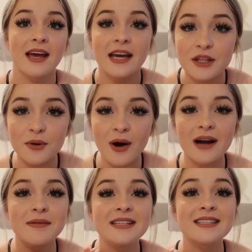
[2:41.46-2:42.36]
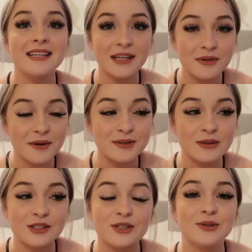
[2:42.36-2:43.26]
hit the requirements and did what they were
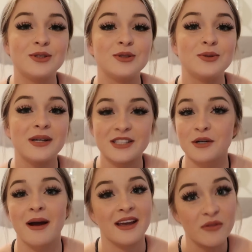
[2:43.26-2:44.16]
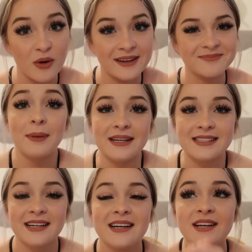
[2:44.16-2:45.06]
supposed to do to enter my giveaway.
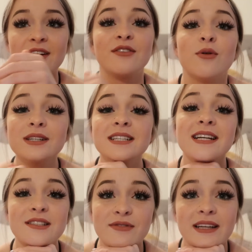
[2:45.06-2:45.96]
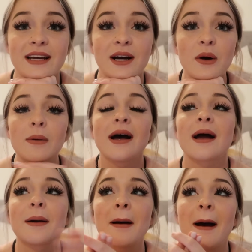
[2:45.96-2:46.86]
But for today's video,
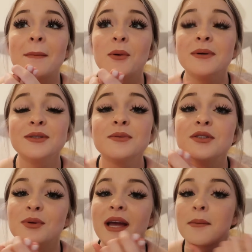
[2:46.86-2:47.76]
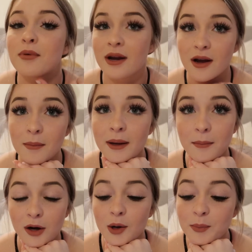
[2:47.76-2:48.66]
I'm going to be doing a prank on my
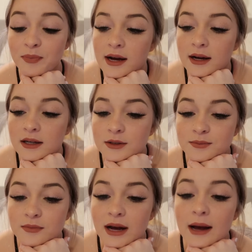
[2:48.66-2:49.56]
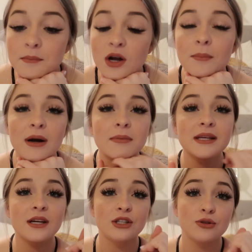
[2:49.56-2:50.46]
mom. I'm not
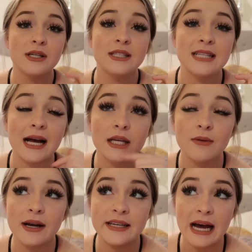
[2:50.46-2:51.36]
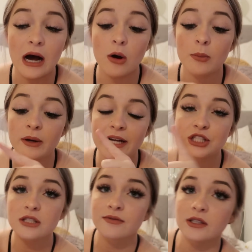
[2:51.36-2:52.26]
probably gonna do it exactly right now, but I
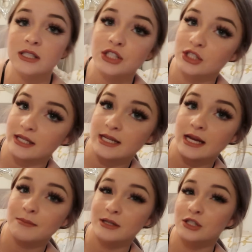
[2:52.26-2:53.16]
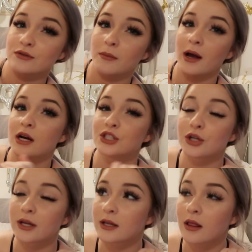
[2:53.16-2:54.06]
just finished like taking pictures for my
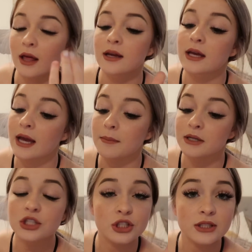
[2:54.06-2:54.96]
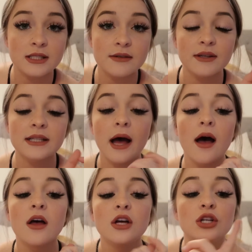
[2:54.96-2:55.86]
100 like K pictures and stuff like
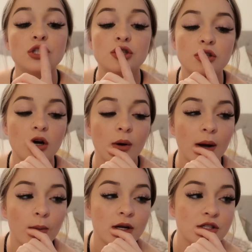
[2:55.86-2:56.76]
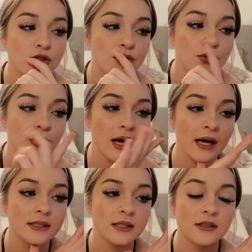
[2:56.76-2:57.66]
that. So I wanted to
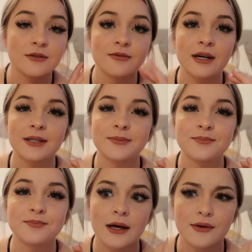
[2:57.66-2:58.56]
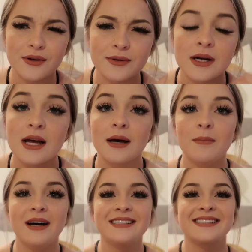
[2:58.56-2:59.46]
kind of, I don't know.
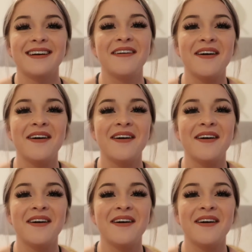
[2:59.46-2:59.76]
But